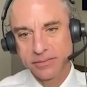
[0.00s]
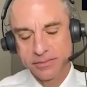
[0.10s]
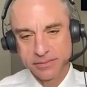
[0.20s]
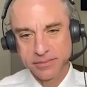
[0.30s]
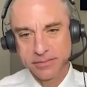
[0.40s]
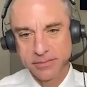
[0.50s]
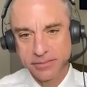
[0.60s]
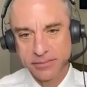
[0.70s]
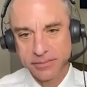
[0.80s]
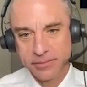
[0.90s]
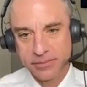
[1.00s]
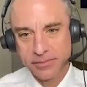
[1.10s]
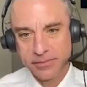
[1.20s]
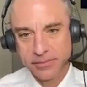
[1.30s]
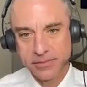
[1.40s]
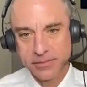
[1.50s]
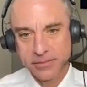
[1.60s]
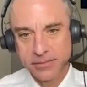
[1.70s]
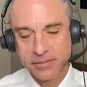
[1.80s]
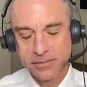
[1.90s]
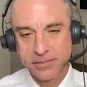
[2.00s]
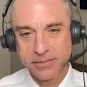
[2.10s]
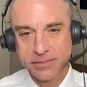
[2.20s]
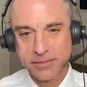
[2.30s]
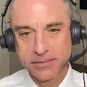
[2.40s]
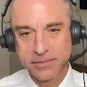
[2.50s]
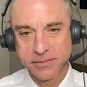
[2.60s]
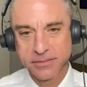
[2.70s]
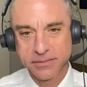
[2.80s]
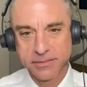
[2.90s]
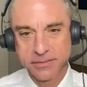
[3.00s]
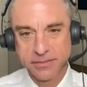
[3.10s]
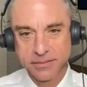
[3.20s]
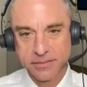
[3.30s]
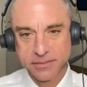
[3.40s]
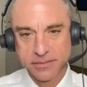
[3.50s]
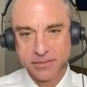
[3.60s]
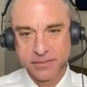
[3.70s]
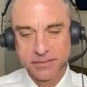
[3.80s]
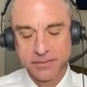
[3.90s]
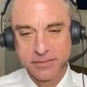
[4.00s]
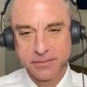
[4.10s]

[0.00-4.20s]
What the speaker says: The person shown says nothing.